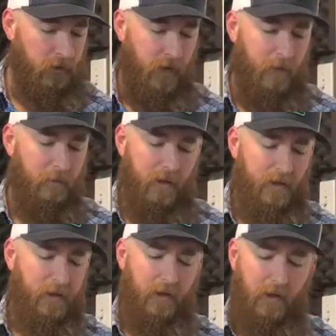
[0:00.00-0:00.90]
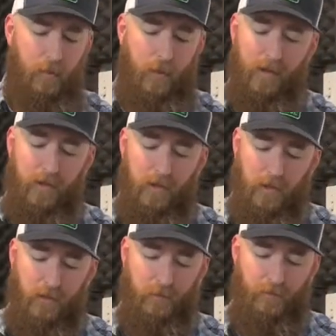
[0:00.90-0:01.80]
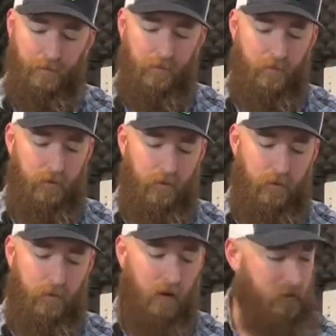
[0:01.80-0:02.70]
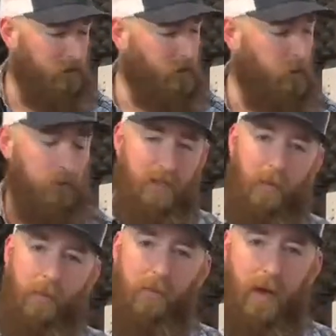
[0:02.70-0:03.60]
But they're just obviously two separate